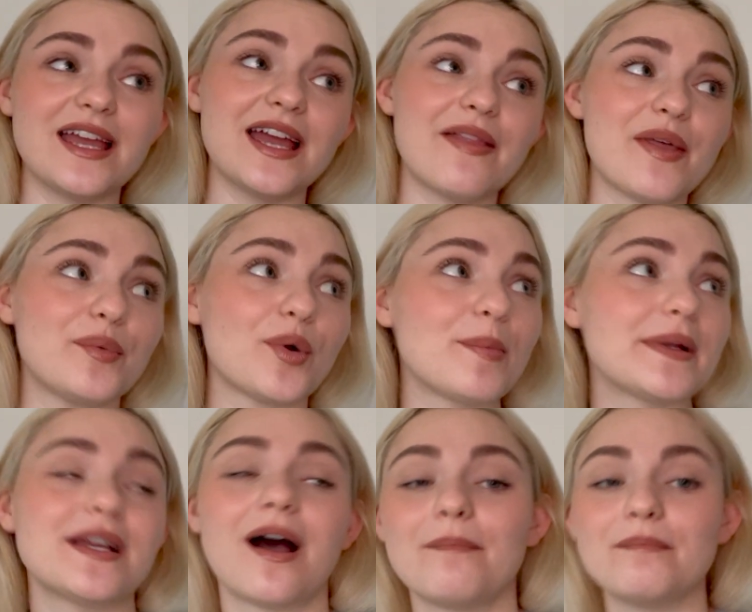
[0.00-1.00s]
And then Roman
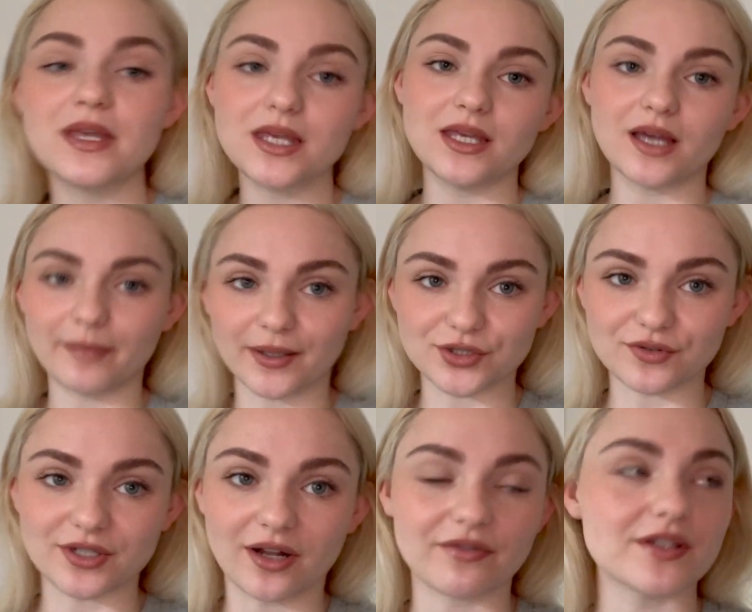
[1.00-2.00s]
got me a bunch of
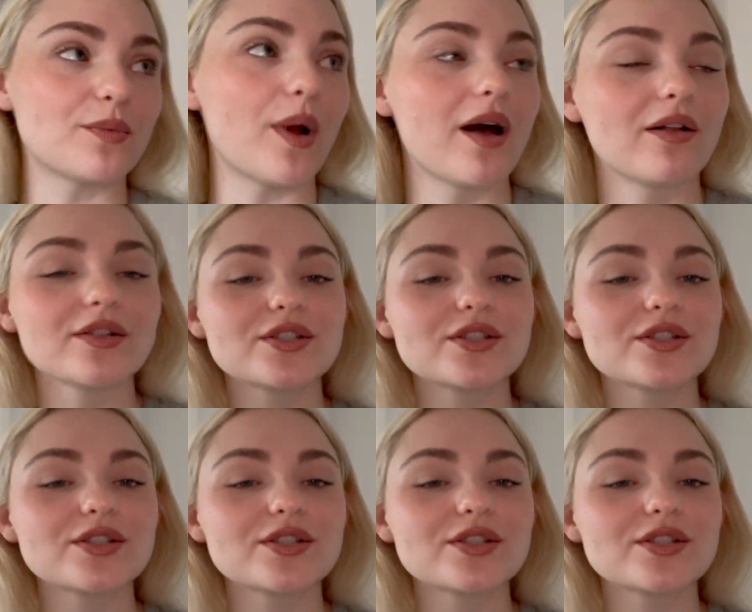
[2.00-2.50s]
stuff as well,